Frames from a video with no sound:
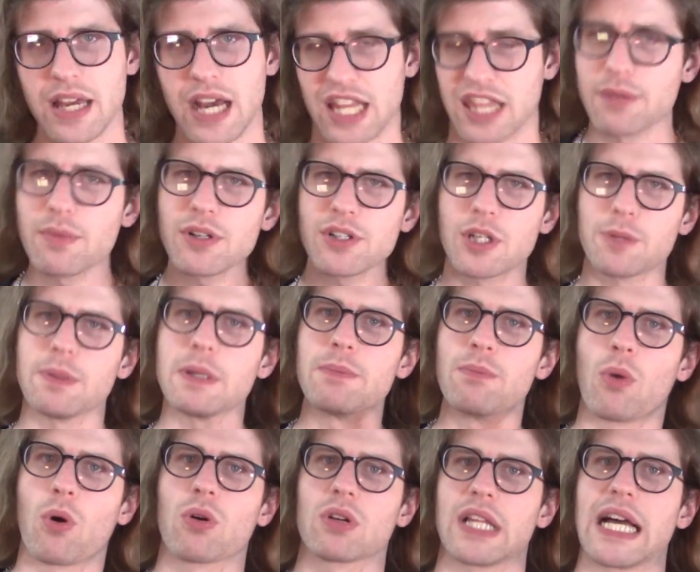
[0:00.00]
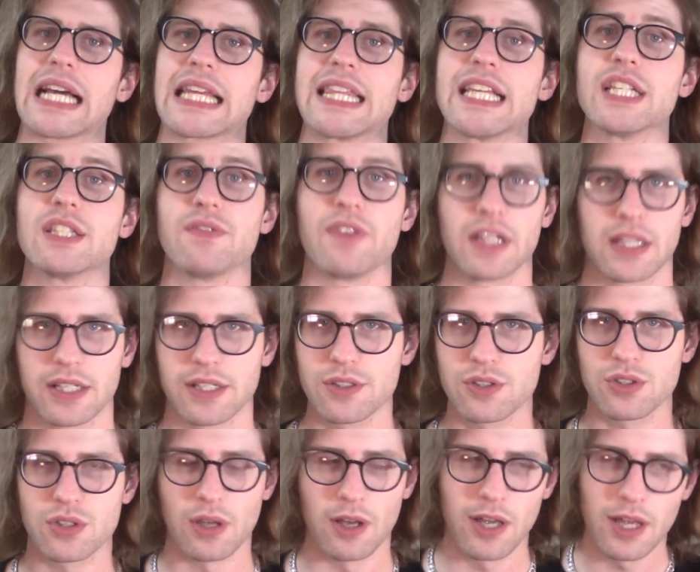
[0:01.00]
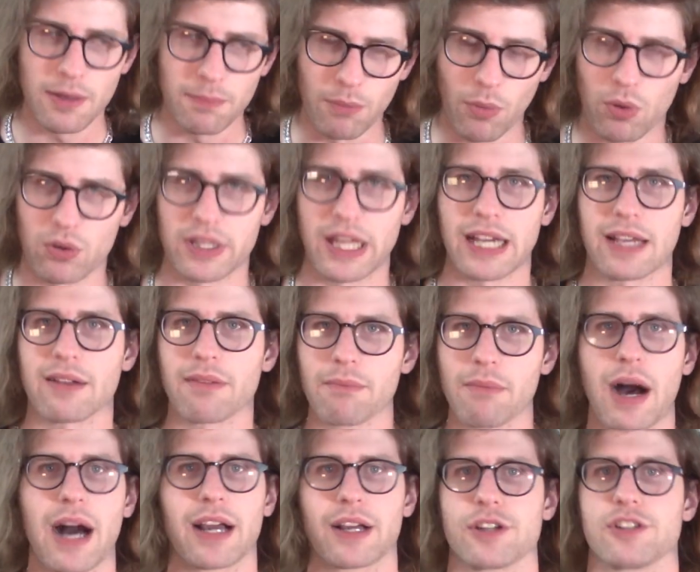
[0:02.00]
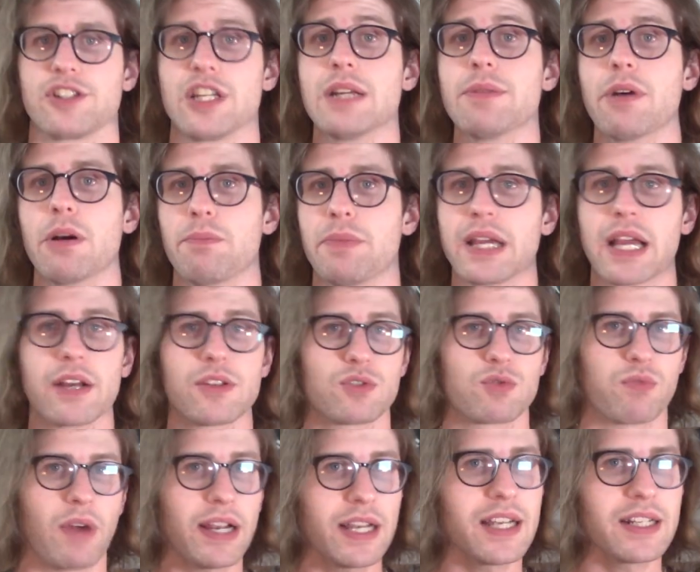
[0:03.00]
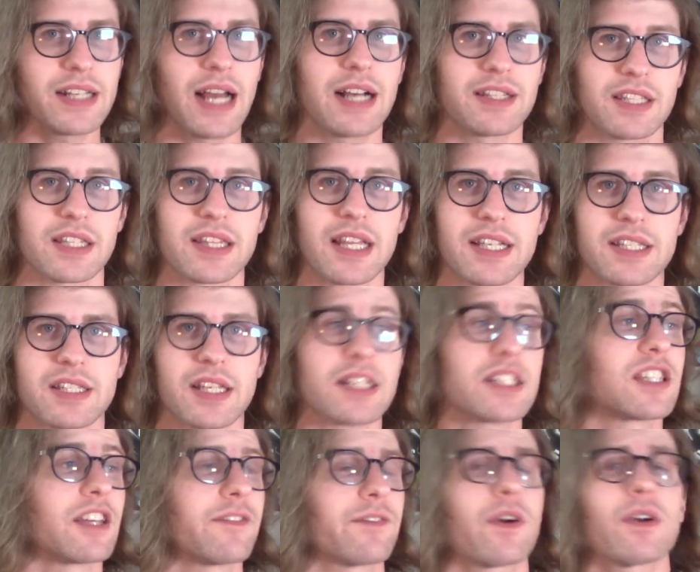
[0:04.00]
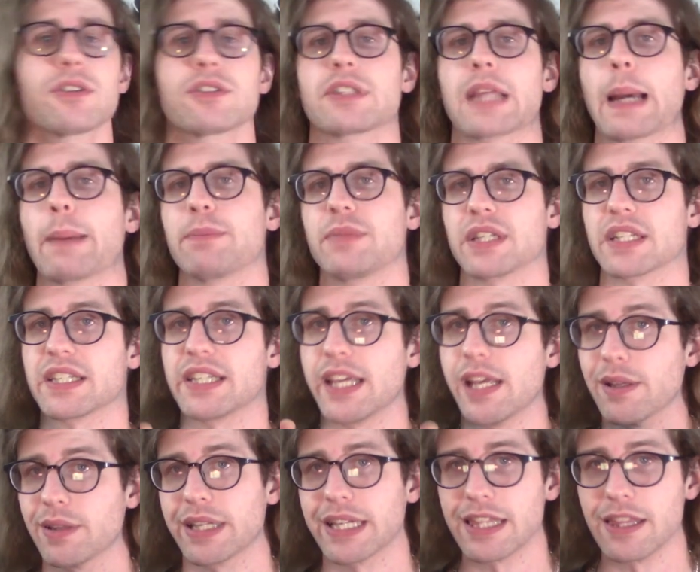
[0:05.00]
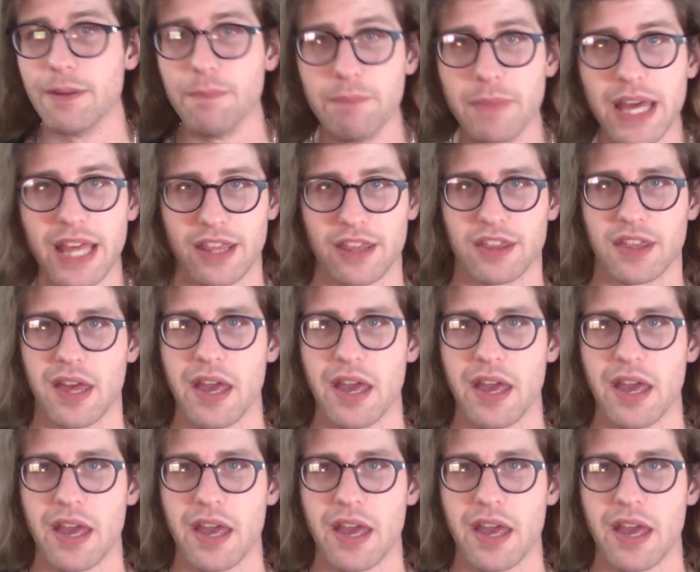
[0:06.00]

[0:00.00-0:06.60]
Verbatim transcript: I think we should be more like these villains, more like Makishima, because recognizing this is the first step to killing the myth.